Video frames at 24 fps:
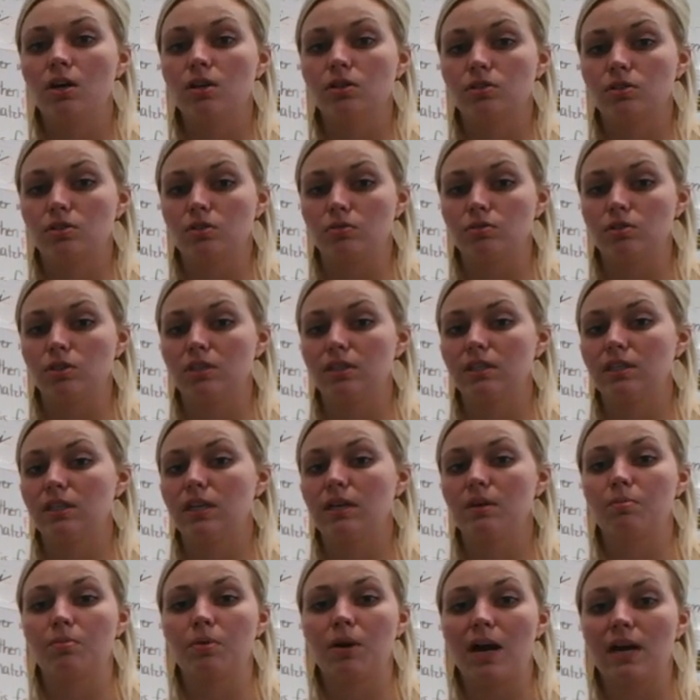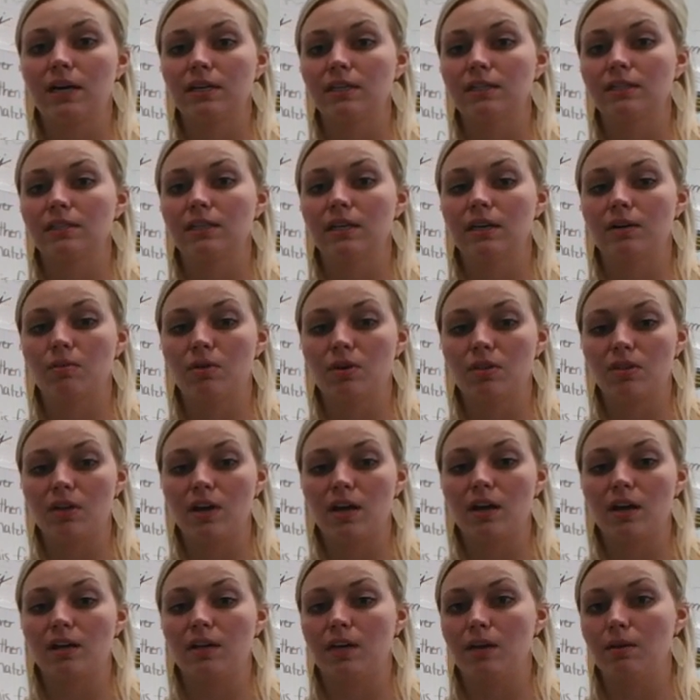So just keep practicing with
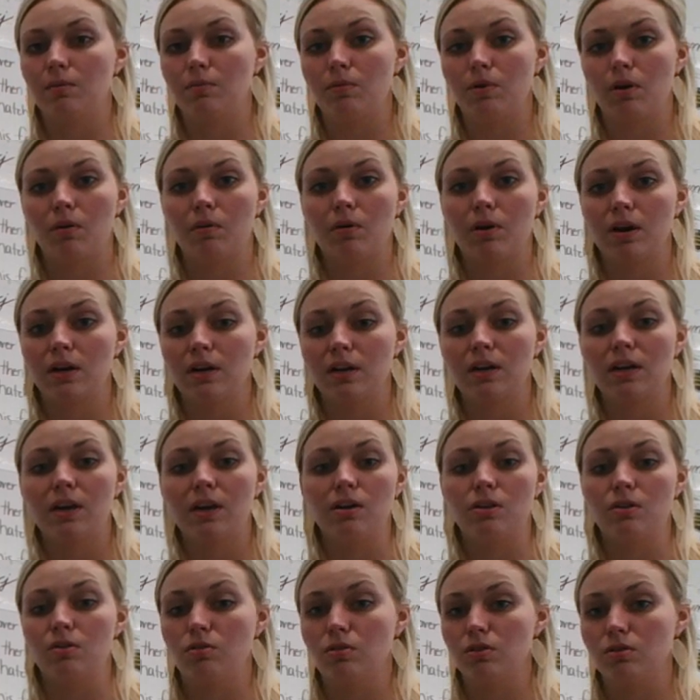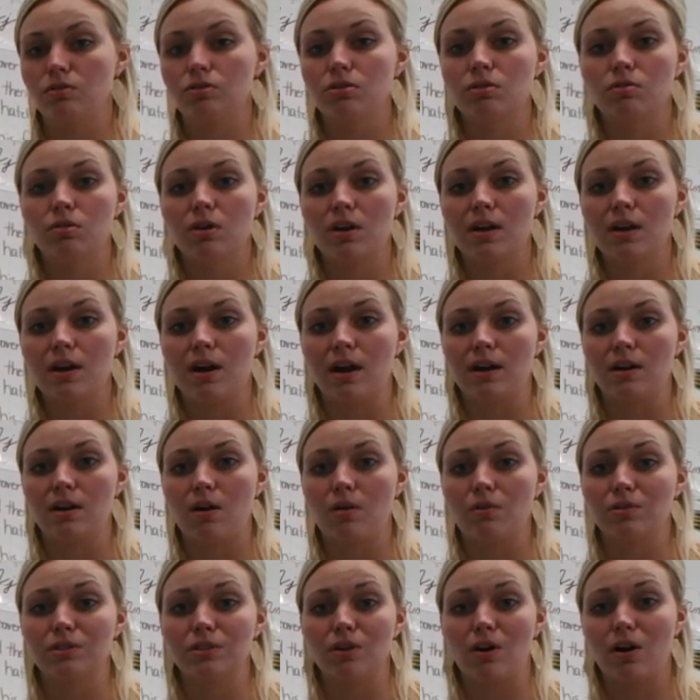it, keep going. You can do it. I
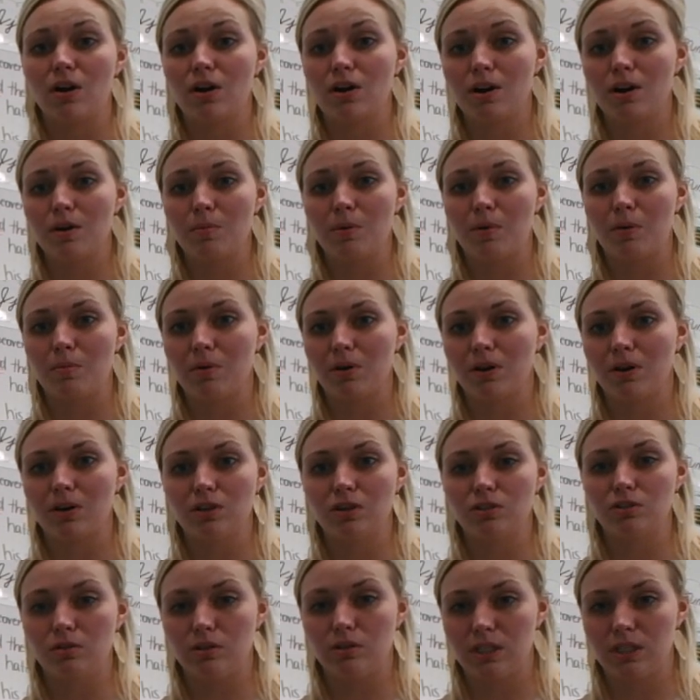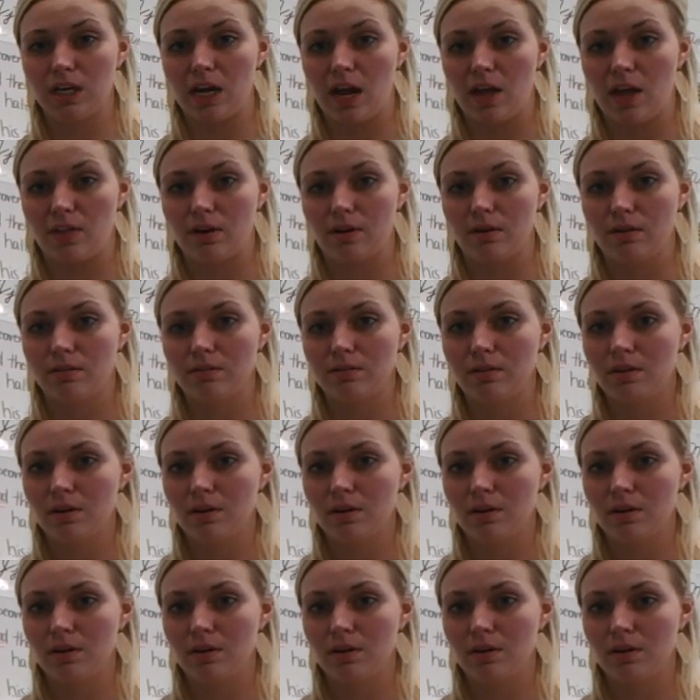know it's harder, but we're going to do it together.